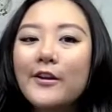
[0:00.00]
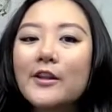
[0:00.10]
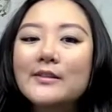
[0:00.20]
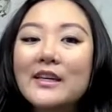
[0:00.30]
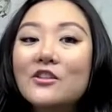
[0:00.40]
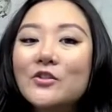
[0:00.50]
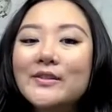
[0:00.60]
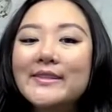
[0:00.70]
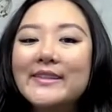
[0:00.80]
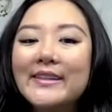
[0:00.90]
For those
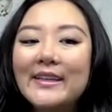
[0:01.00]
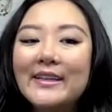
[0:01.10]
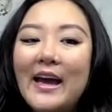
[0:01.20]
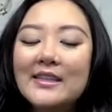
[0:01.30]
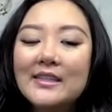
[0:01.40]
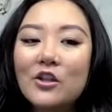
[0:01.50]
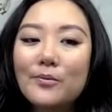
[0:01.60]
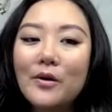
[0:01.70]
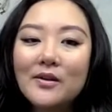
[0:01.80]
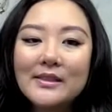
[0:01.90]
interested in enhancing
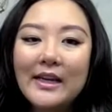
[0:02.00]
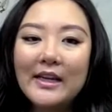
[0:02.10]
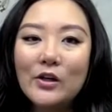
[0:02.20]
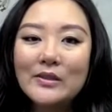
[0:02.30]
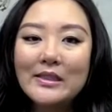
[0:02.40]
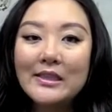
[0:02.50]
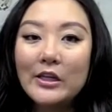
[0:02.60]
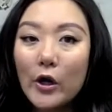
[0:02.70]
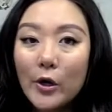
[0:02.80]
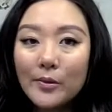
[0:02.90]
their pulse diagnosis
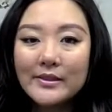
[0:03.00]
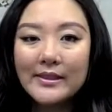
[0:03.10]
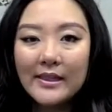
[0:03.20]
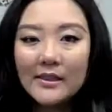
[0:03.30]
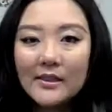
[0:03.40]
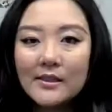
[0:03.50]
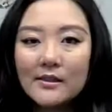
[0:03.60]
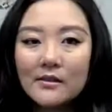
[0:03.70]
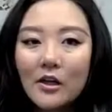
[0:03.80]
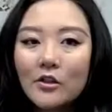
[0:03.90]
and herbal
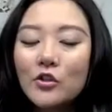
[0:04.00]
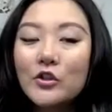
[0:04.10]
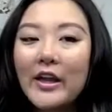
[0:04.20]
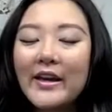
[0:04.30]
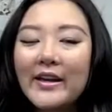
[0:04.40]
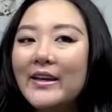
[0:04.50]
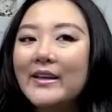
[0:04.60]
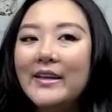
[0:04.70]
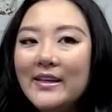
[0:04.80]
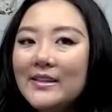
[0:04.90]
skills, Doctor Chang
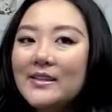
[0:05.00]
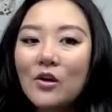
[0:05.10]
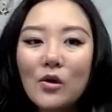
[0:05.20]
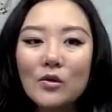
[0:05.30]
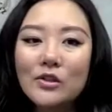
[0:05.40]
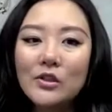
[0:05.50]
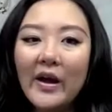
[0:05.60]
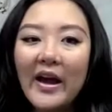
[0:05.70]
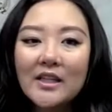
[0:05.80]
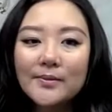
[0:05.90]
is the go-to